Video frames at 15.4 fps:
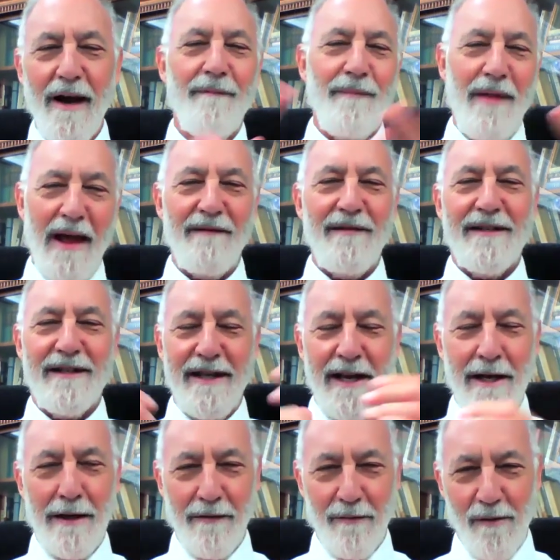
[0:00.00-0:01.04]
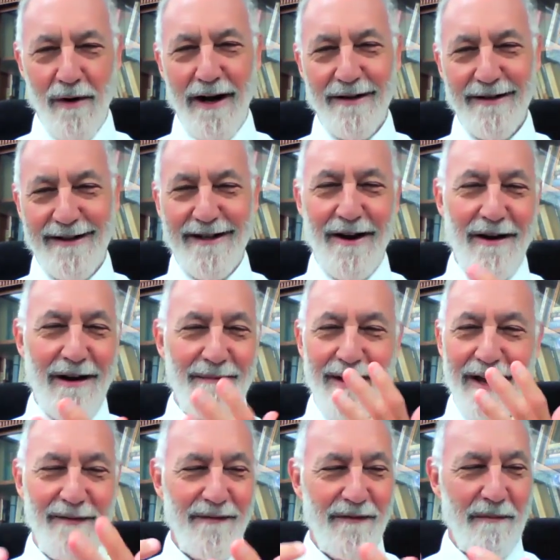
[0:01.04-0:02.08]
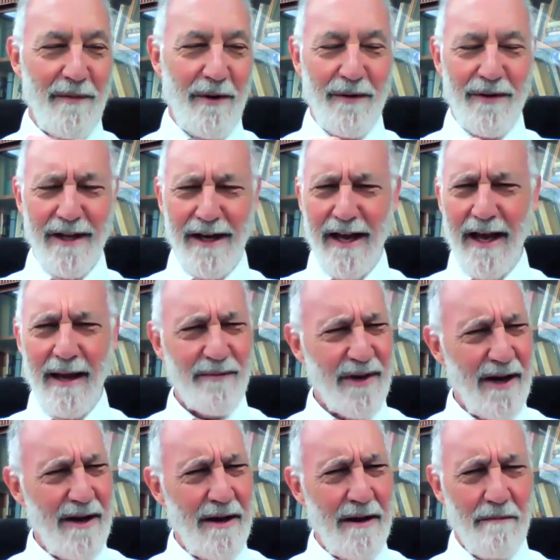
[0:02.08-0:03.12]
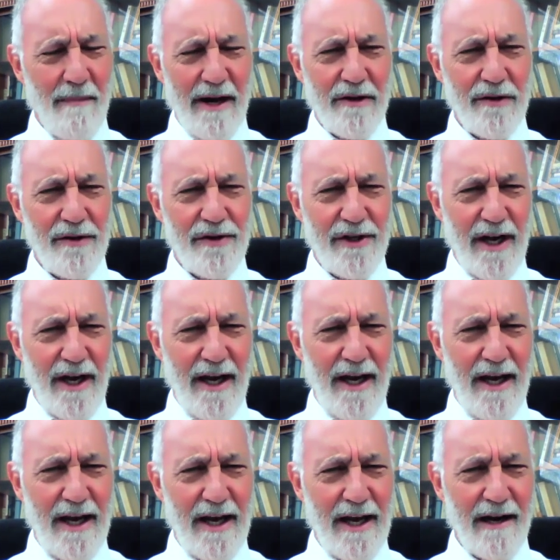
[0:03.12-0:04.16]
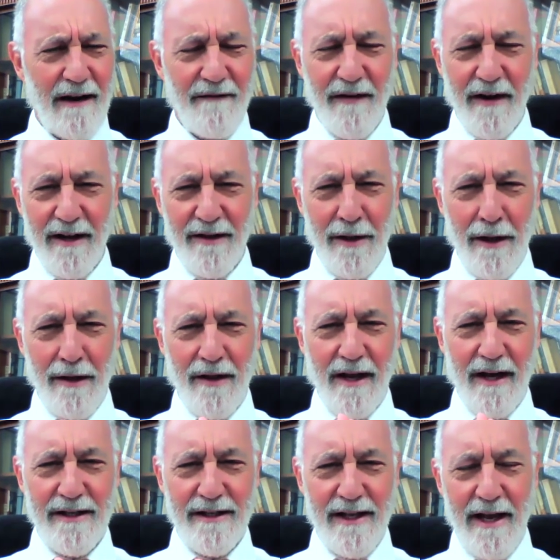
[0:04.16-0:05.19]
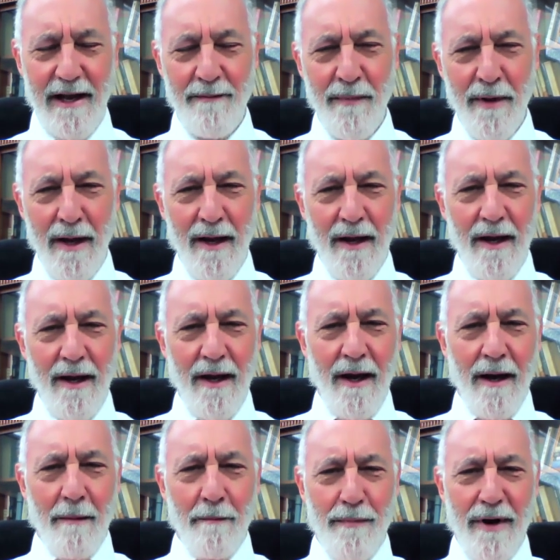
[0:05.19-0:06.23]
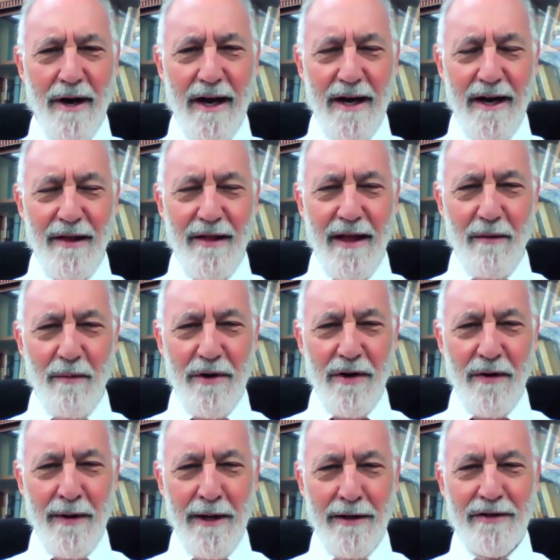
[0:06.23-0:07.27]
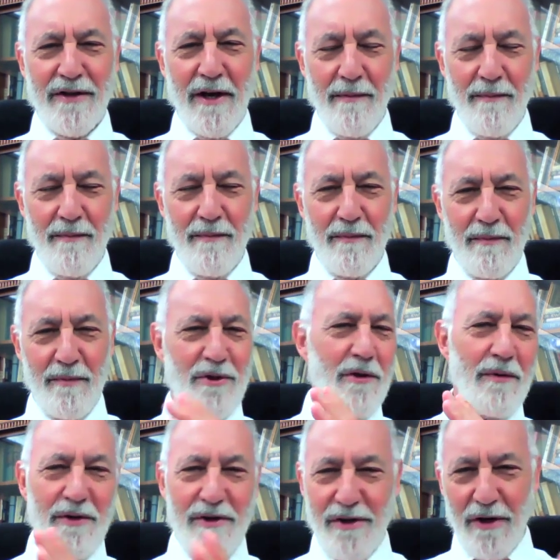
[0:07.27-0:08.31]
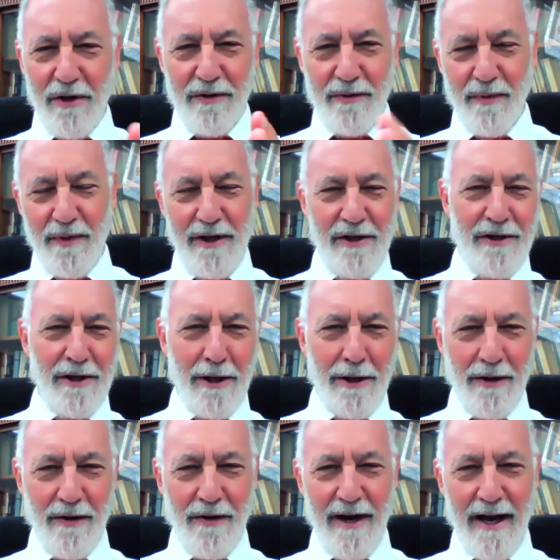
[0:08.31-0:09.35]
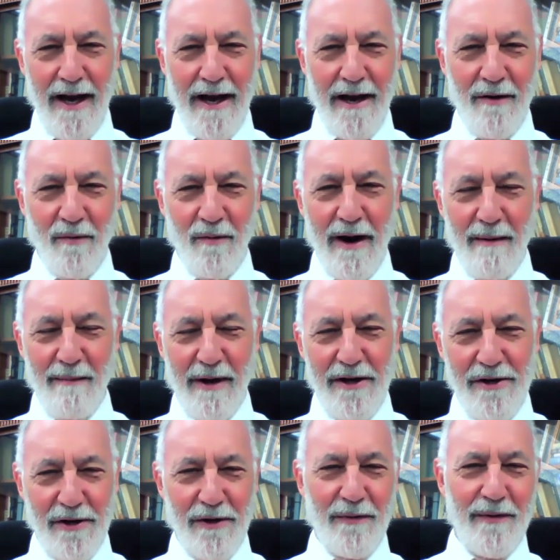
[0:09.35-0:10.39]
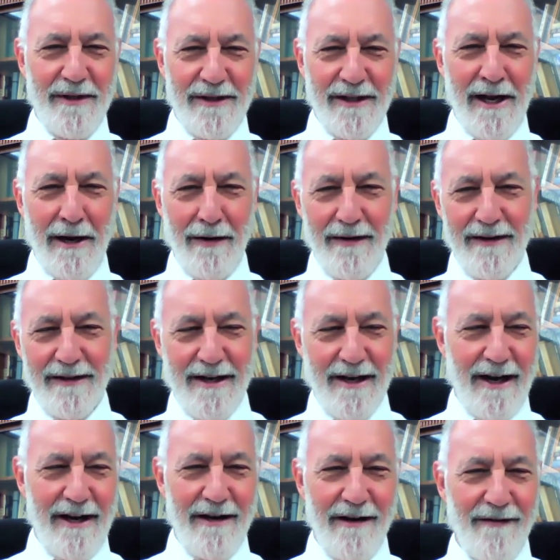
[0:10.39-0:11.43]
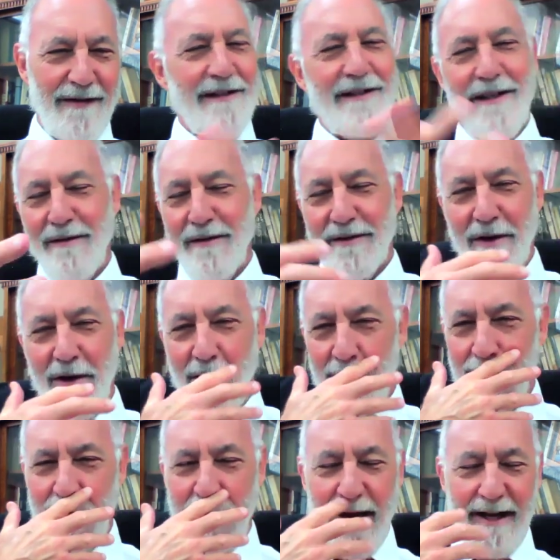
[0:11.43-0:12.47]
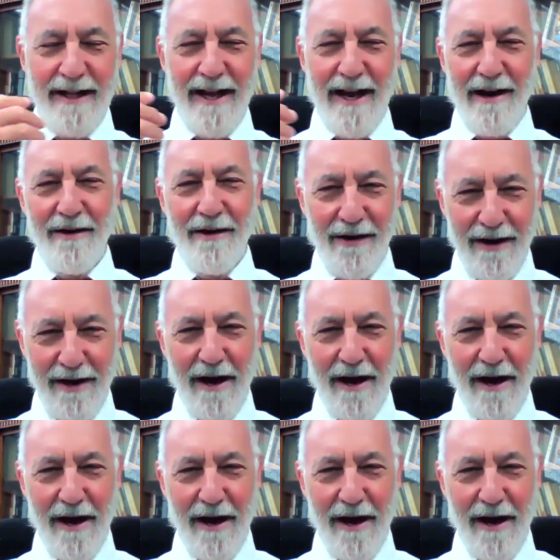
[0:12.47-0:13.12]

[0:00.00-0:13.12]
I haven't seen it in a while, so I'm not familiar with the names. Michael Che, and I forget the other guy's name. But they were doing some Jewish jokes with each other, and Rabbi Jill was there as kind of, and she was all decked out in her